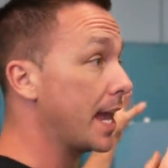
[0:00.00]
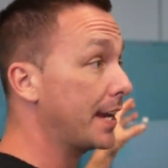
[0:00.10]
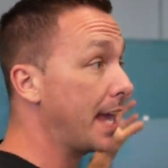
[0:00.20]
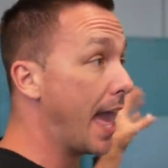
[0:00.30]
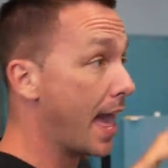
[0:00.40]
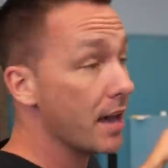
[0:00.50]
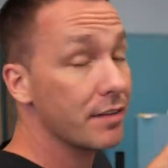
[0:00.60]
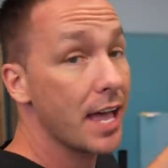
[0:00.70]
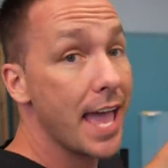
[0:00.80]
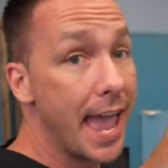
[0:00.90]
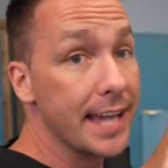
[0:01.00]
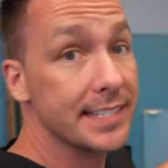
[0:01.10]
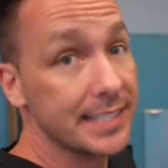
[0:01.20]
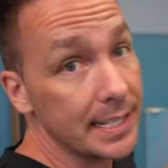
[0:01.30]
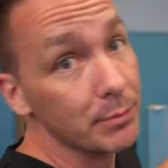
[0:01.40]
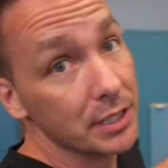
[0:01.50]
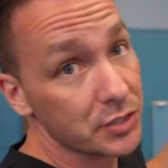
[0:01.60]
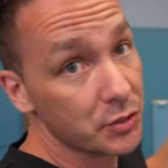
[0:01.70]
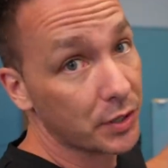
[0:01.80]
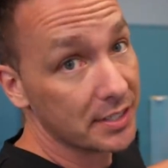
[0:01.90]
and have a
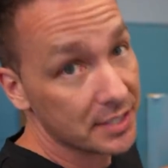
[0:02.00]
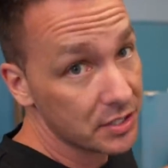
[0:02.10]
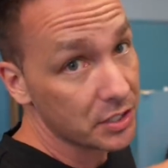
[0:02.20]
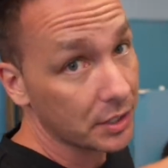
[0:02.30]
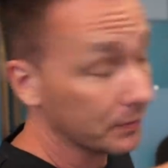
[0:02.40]
seamless transition.